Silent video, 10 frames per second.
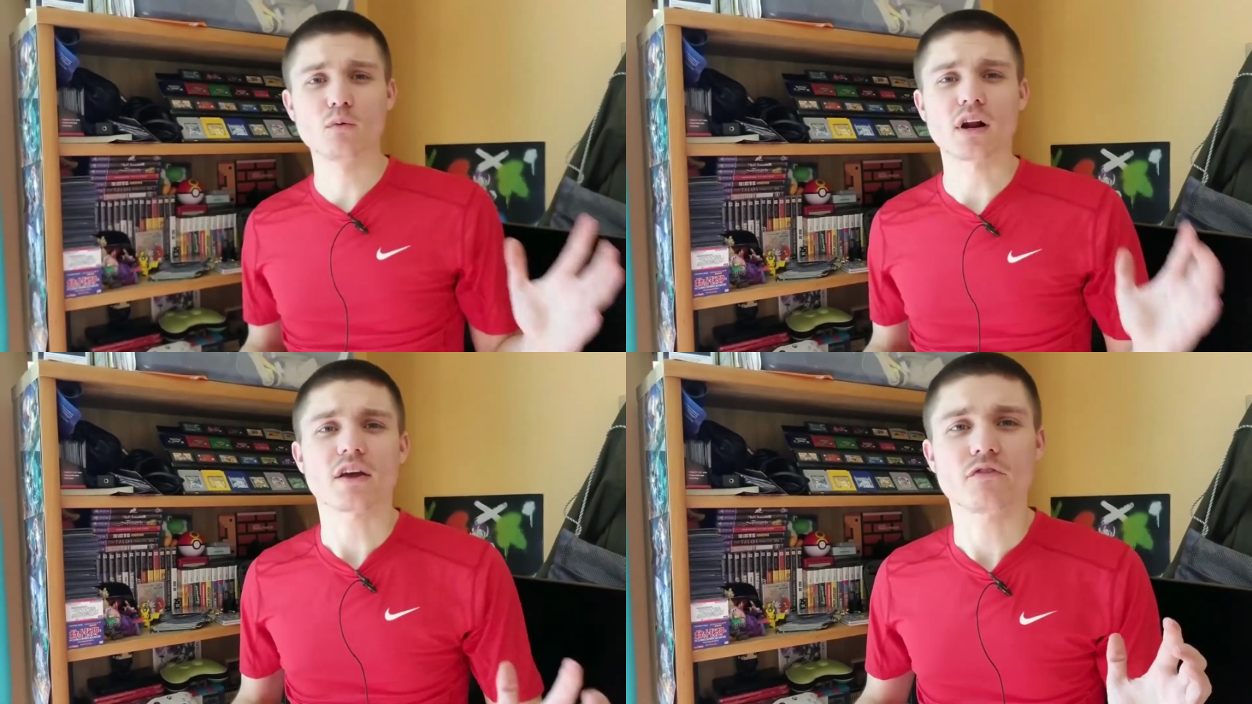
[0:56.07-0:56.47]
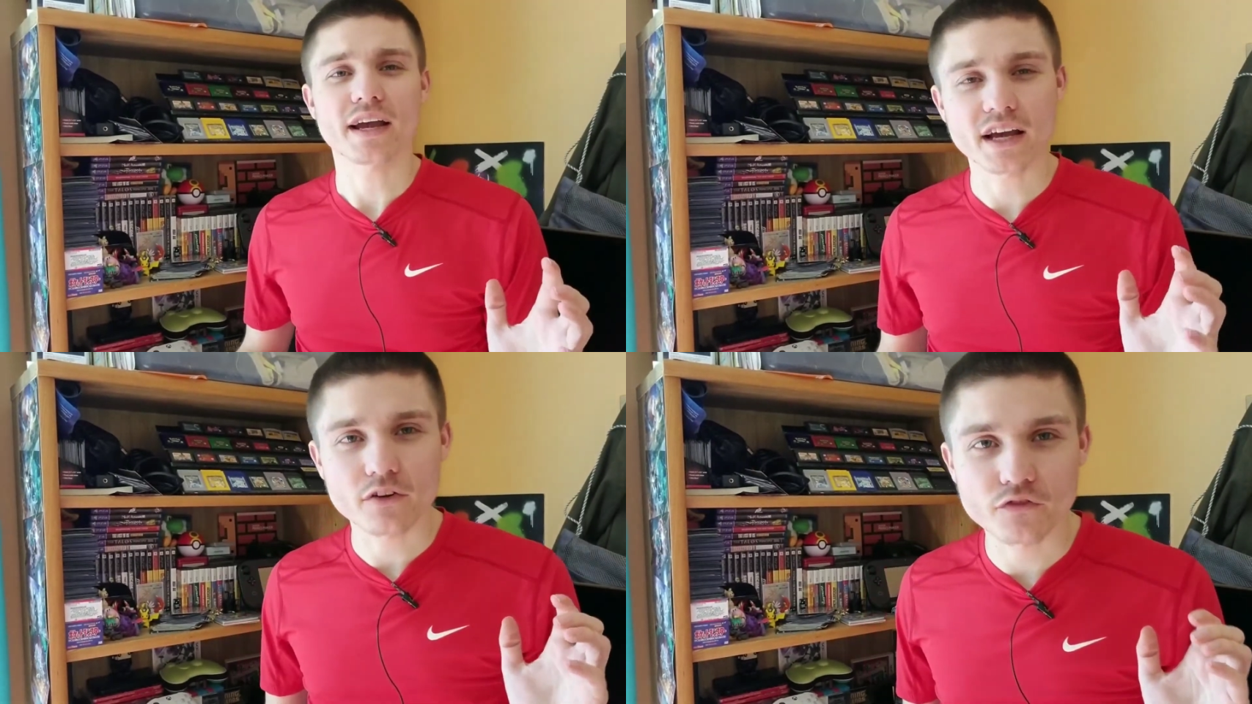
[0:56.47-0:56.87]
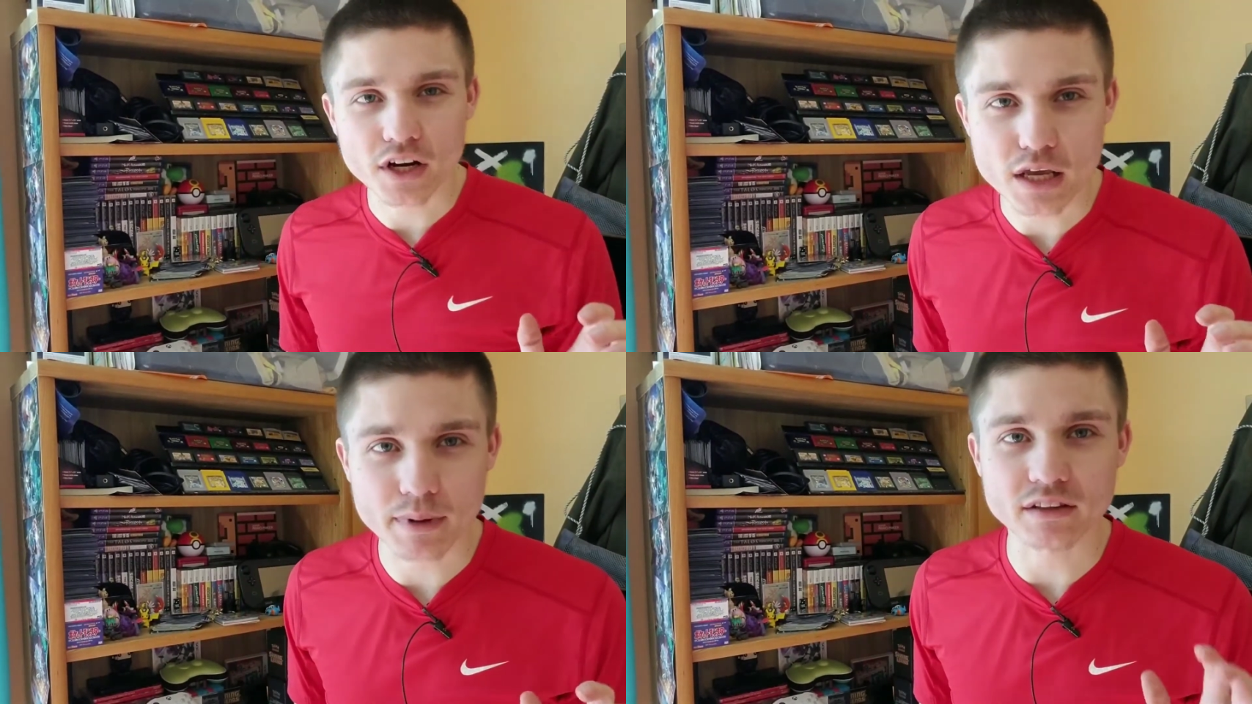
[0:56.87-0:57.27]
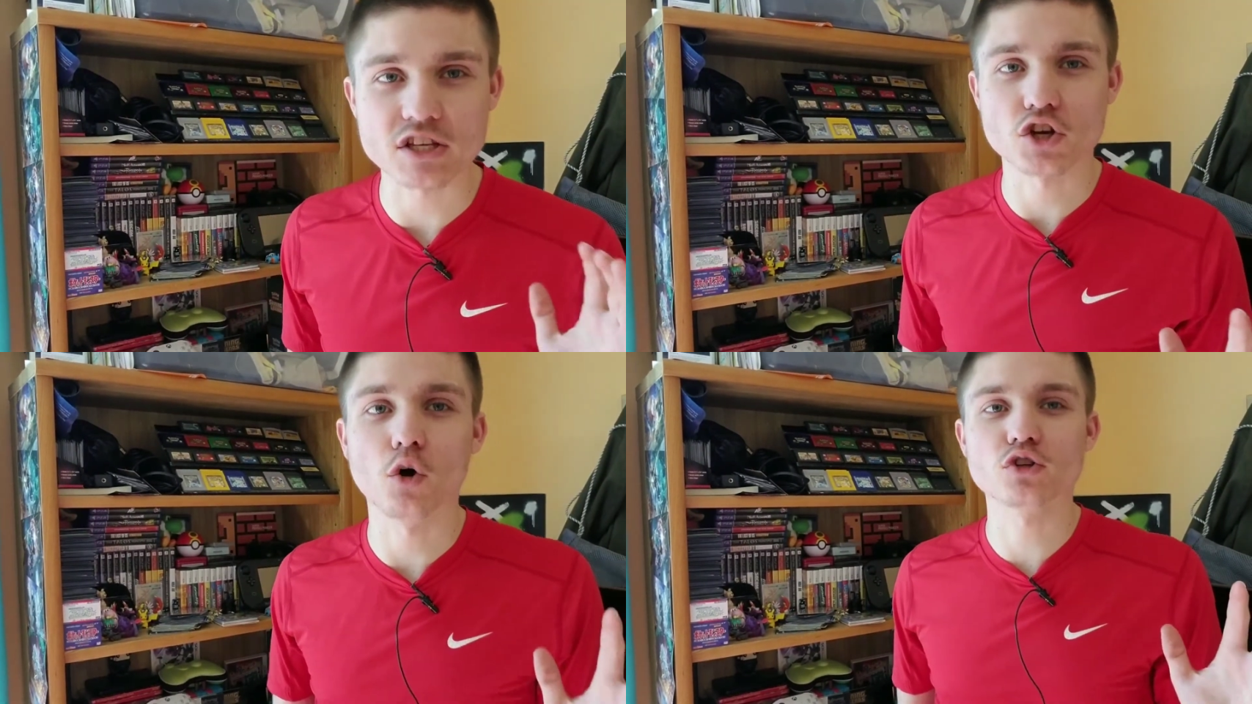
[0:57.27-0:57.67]
And what I find kind of funny about
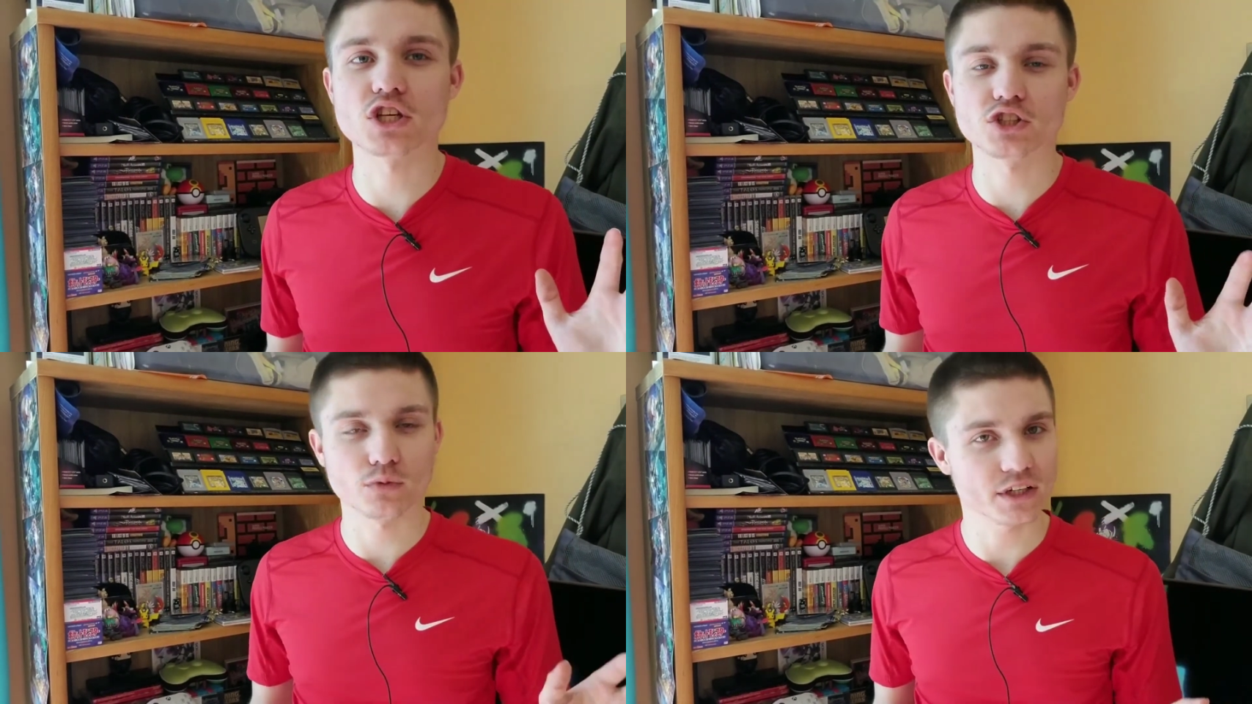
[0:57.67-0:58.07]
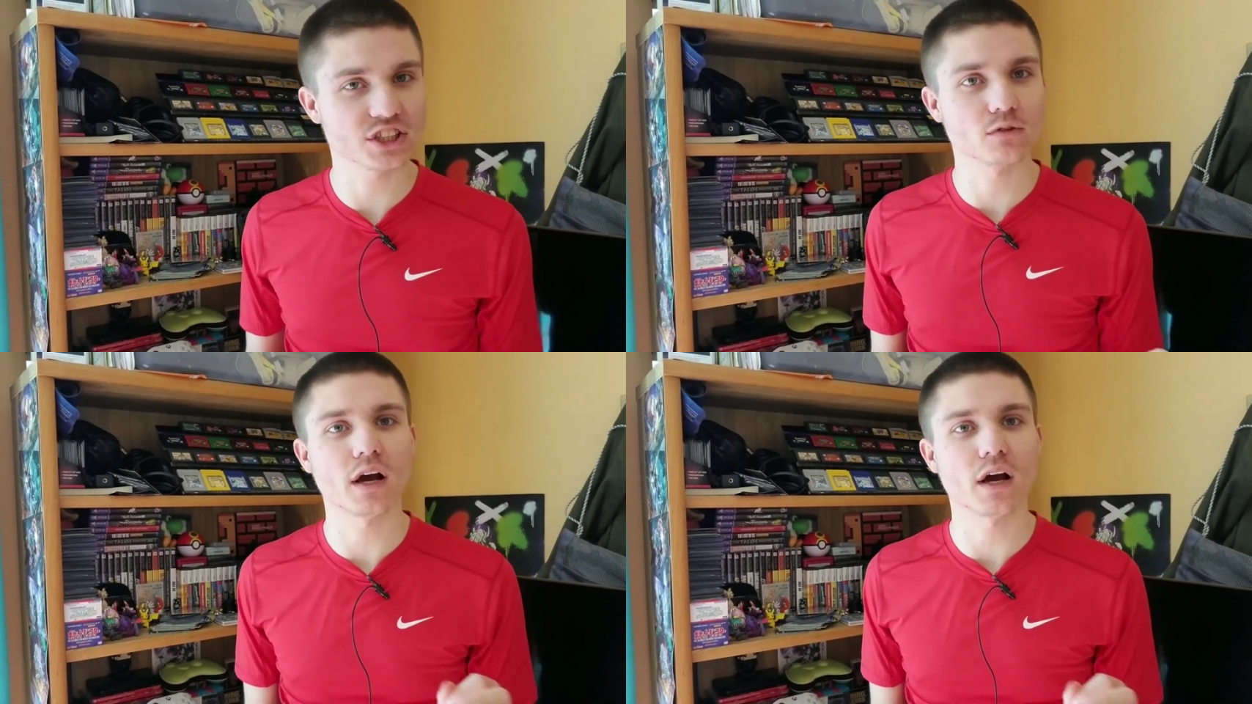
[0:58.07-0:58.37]
this whole situation,